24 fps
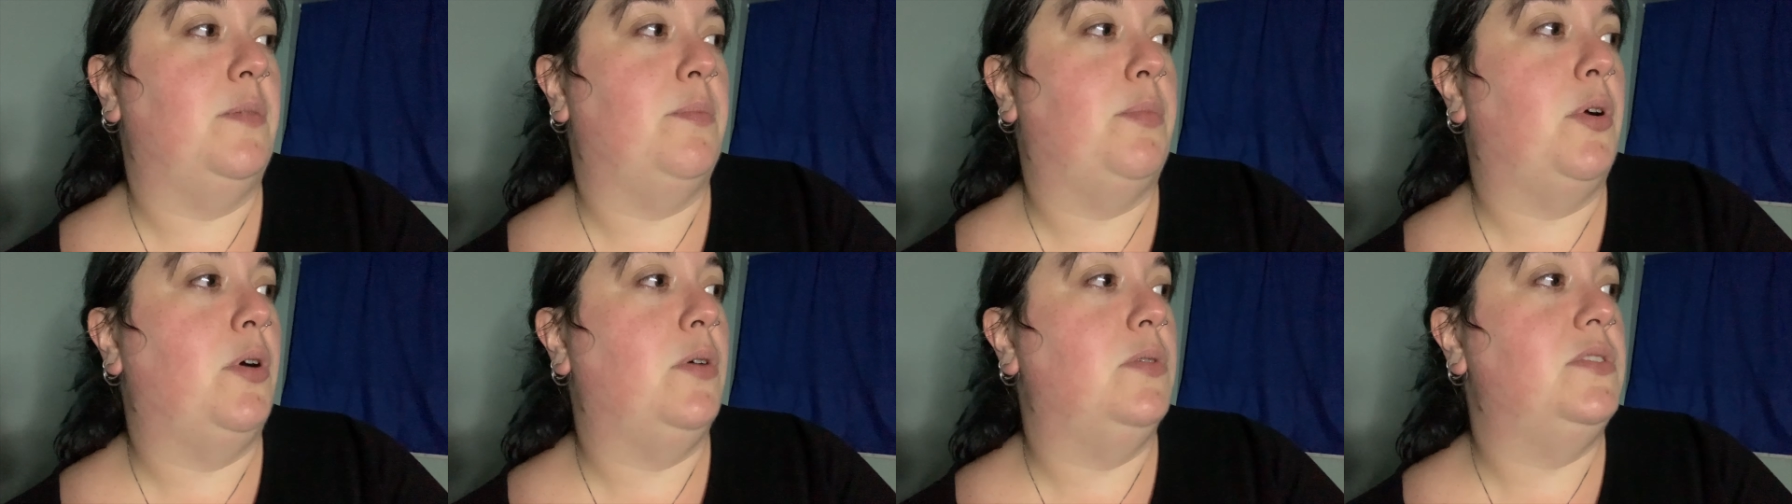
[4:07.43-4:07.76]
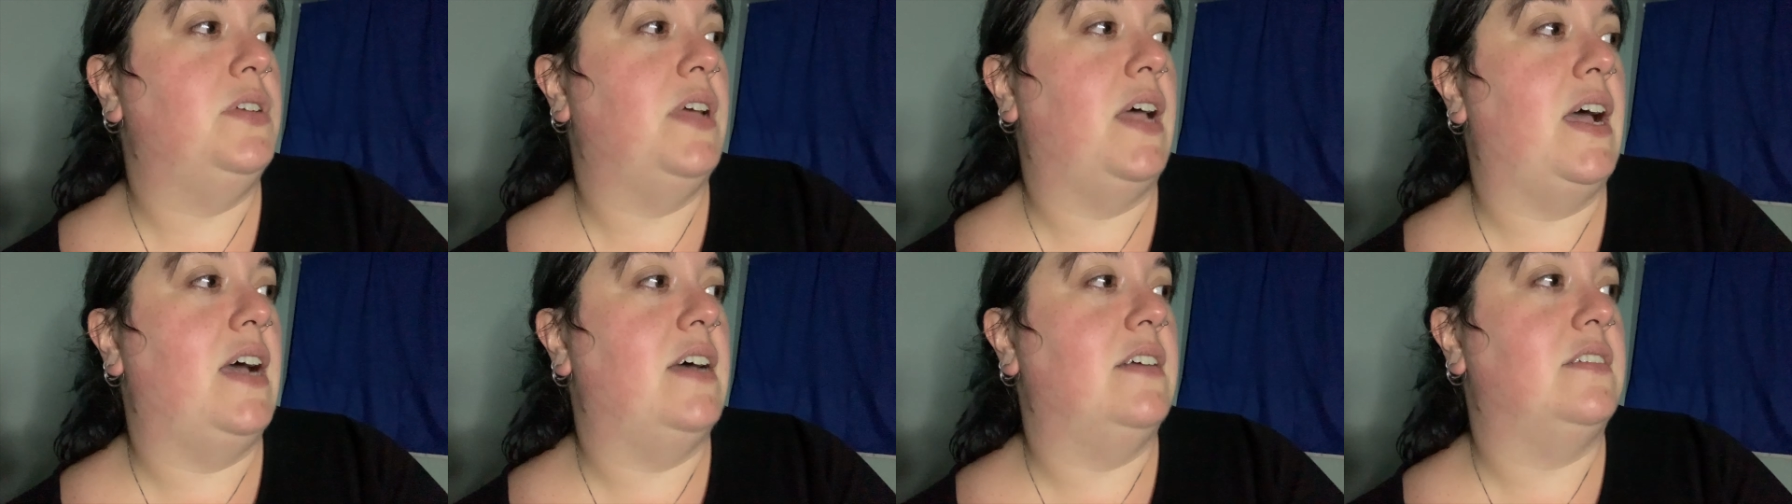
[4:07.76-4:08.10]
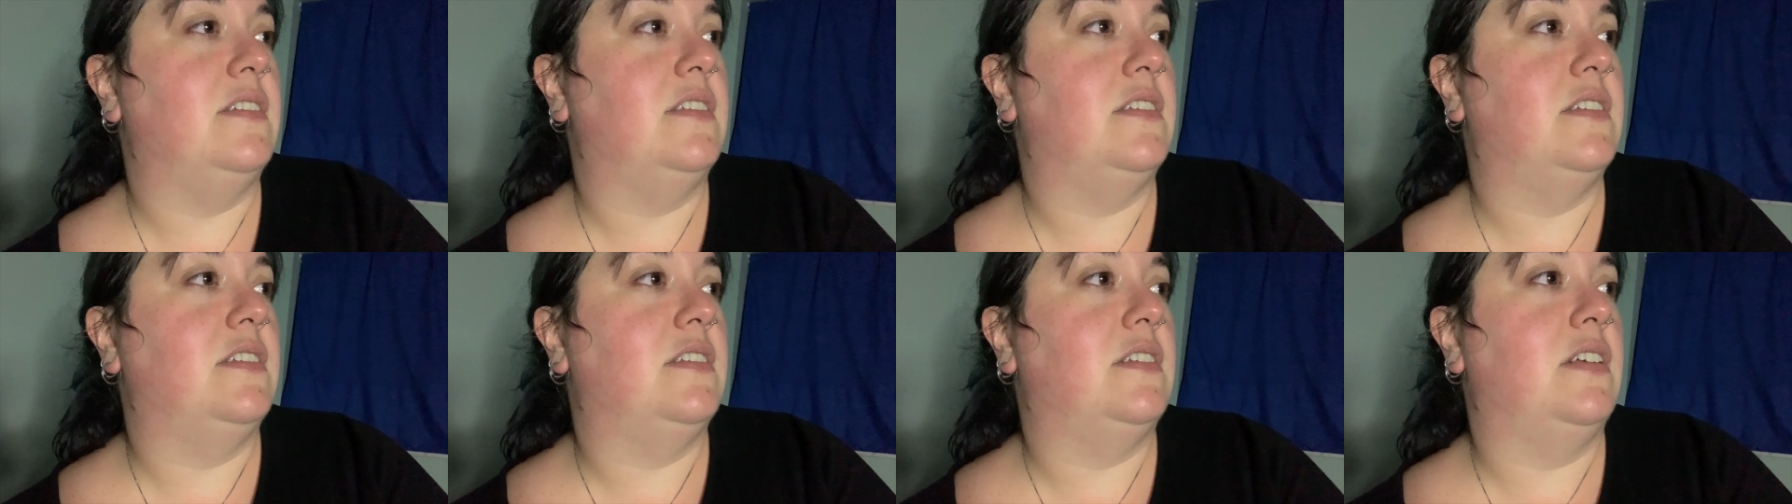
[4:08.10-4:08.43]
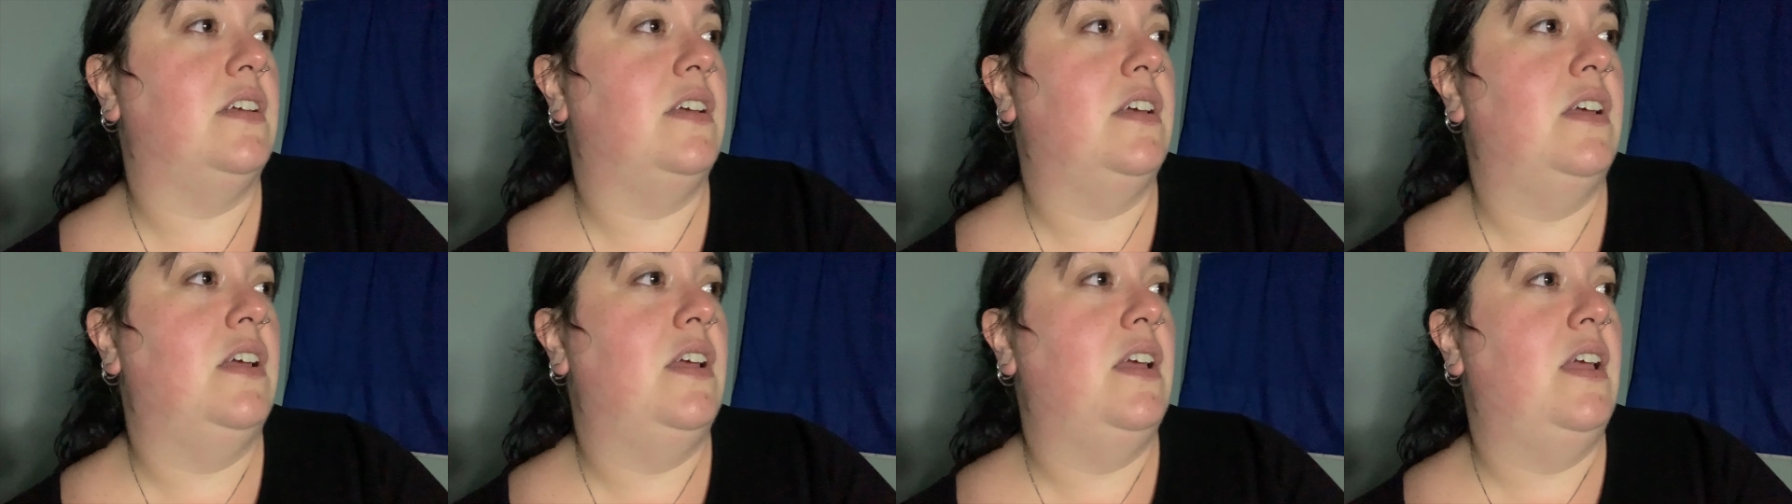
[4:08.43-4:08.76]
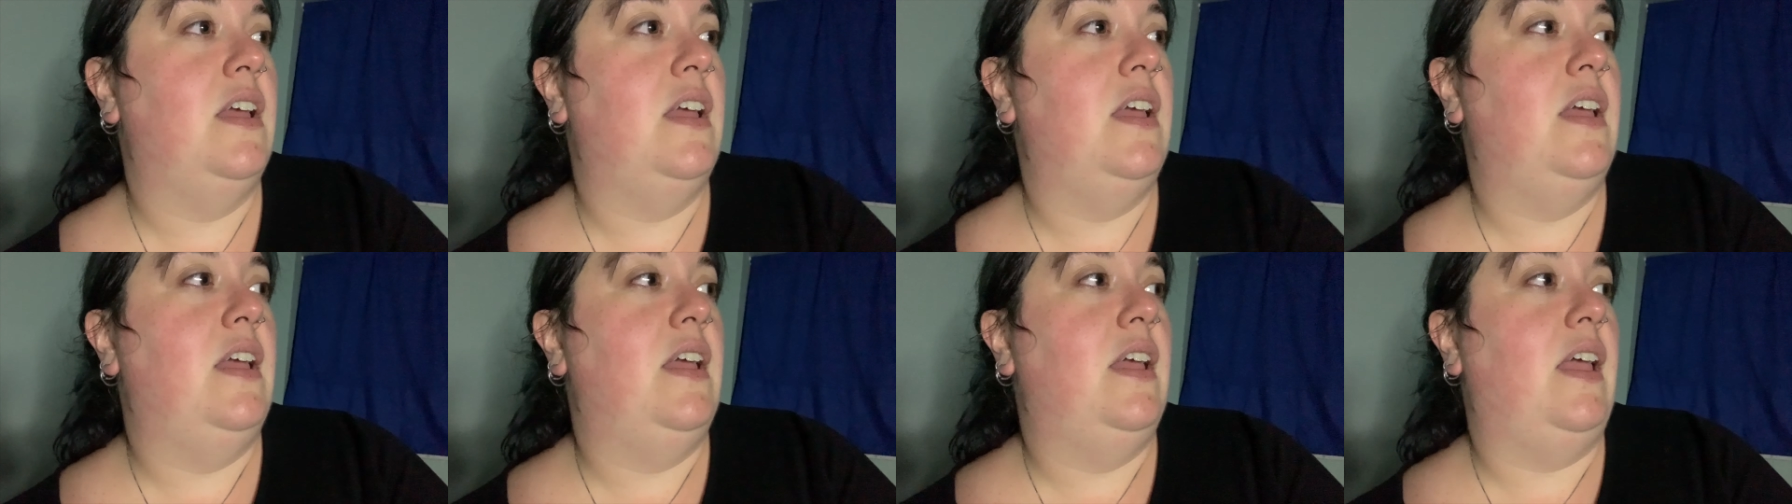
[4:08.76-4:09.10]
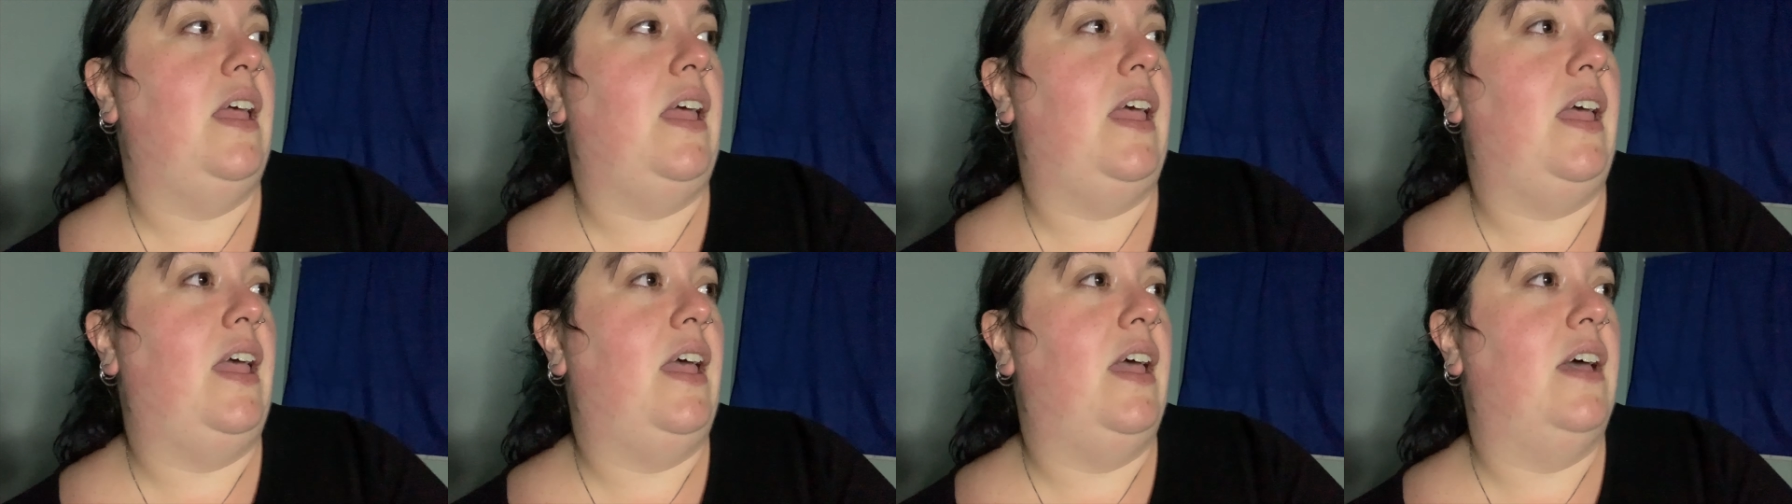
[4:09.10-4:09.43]
protests
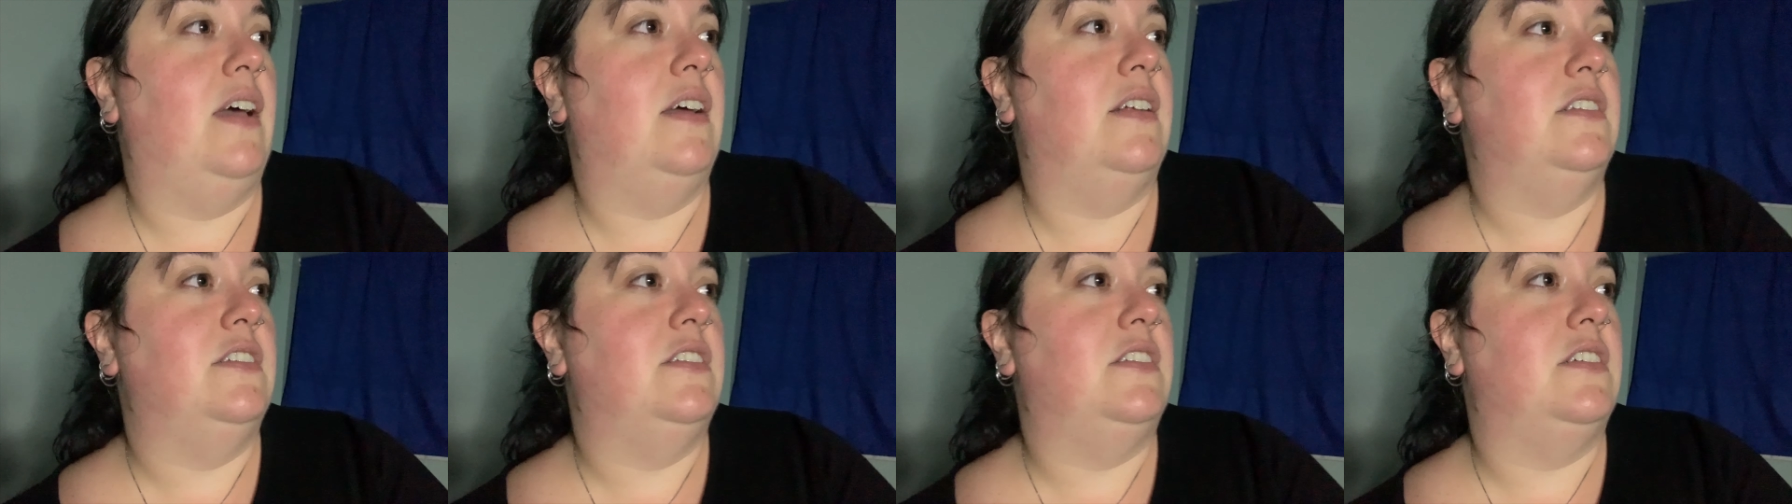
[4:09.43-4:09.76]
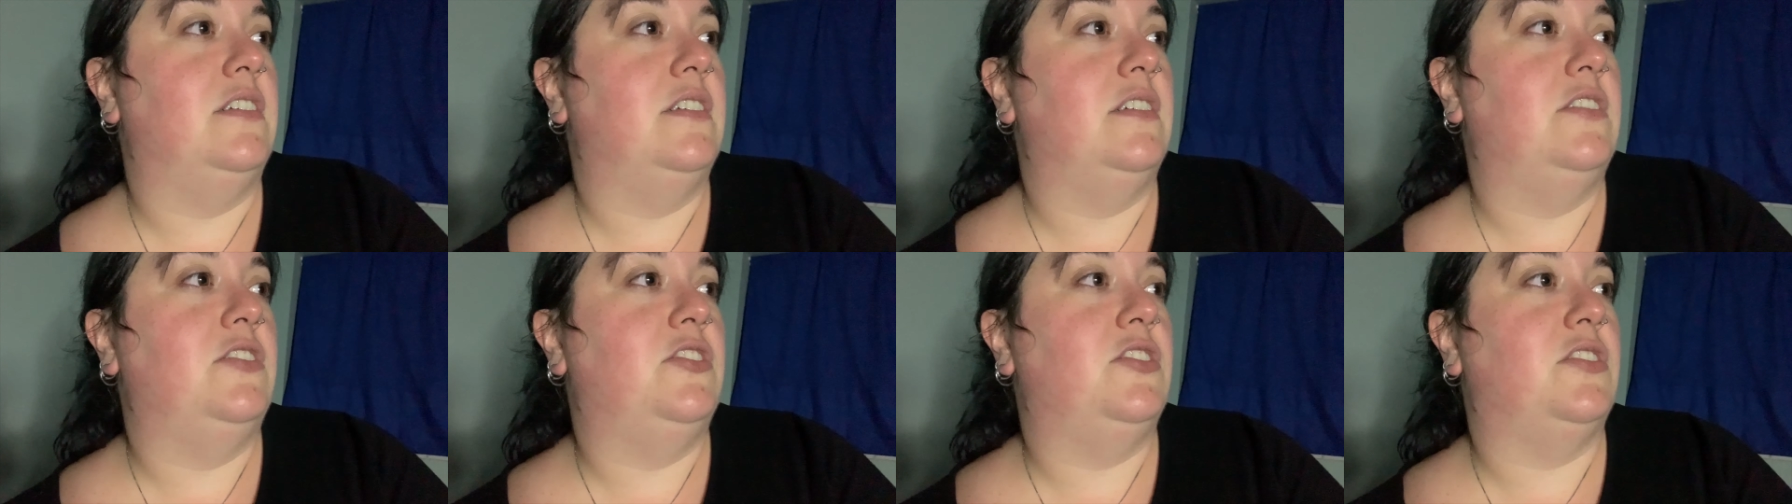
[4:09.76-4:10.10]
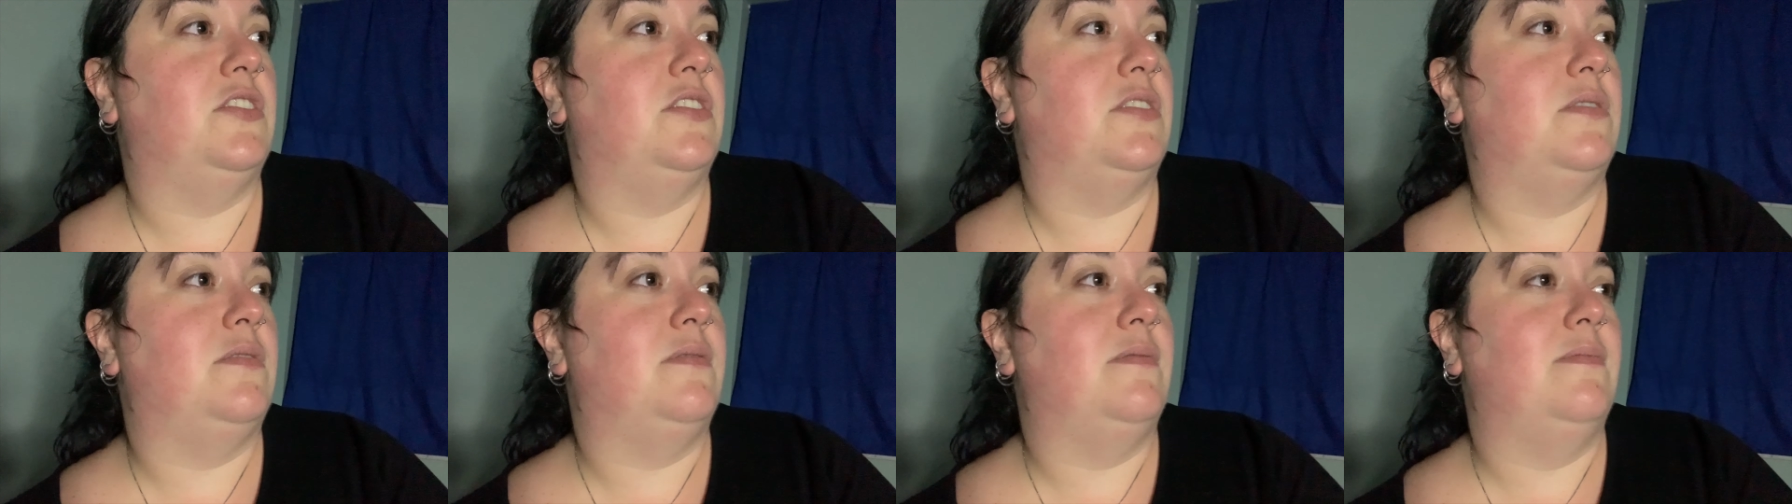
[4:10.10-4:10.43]
and just